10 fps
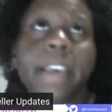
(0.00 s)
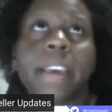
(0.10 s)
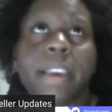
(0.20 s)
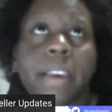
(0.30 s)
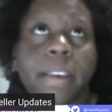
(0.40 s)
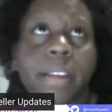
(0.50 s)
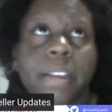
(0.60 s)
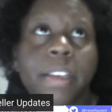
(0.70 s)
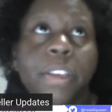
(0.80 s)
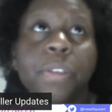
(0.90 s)

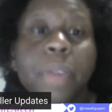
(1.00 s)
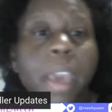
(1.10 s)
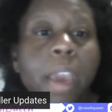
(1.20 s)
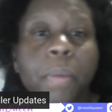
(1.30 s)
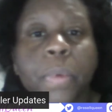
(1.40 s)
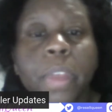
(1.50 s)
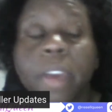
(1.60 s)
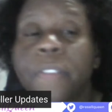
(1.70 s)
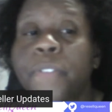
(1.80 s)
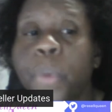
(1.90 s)
And you can't really
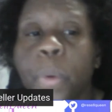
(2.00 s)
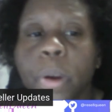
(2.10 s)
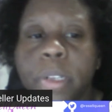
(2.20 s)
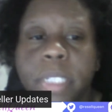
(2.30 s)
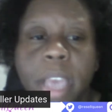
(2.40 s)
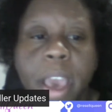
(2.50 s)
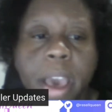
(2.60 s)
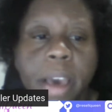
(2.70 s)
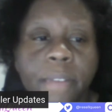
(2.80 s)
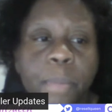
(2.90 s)
afford to
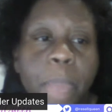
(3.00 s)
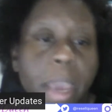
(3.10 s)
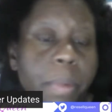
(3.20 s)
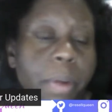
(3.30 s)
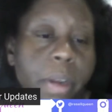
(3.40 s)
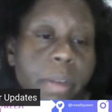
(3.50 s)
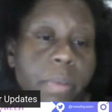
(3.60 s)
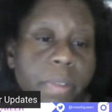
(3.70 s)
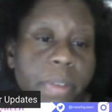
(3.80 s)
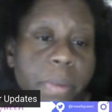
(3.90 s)
have bad
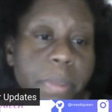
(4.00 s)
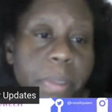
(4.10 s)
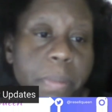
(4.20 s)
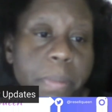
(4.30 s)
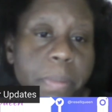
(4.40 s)
product reviews.